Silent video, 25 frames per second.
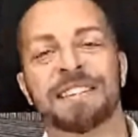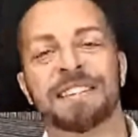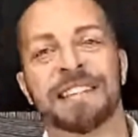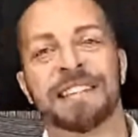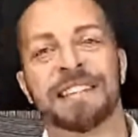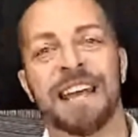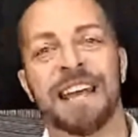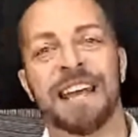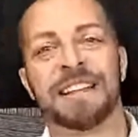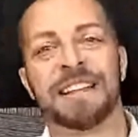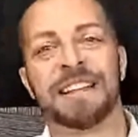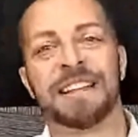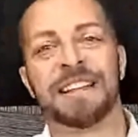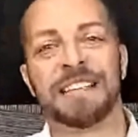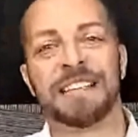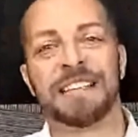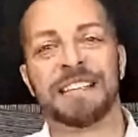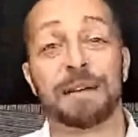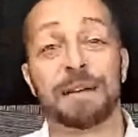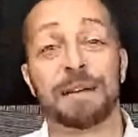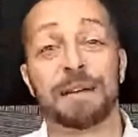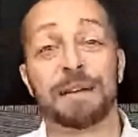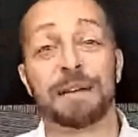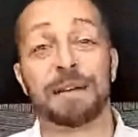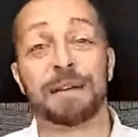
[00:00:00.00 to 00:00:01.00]
stay the
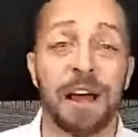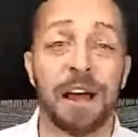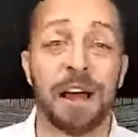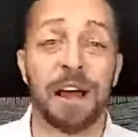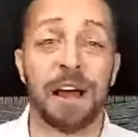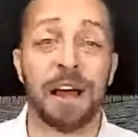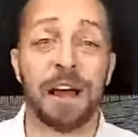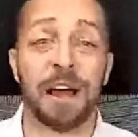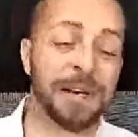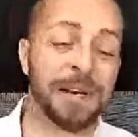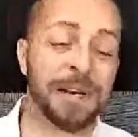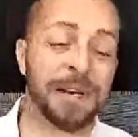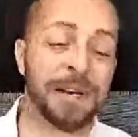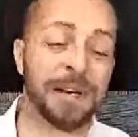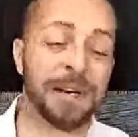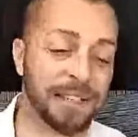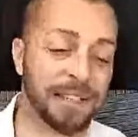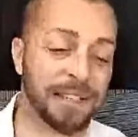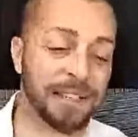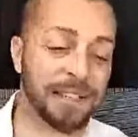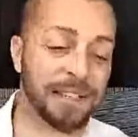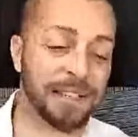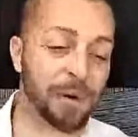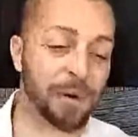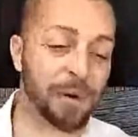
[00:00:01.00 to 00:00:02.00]
same. Government is
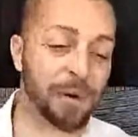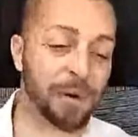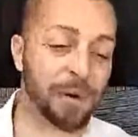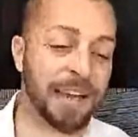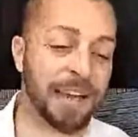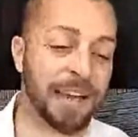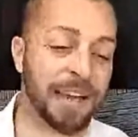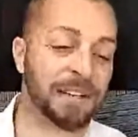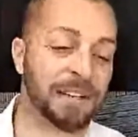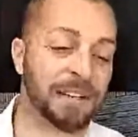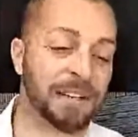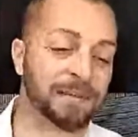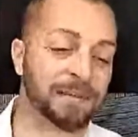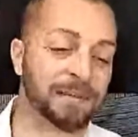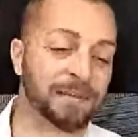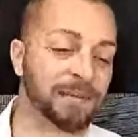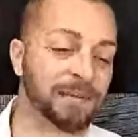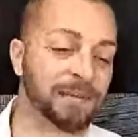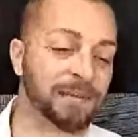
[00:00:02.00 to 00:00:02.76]
still a racket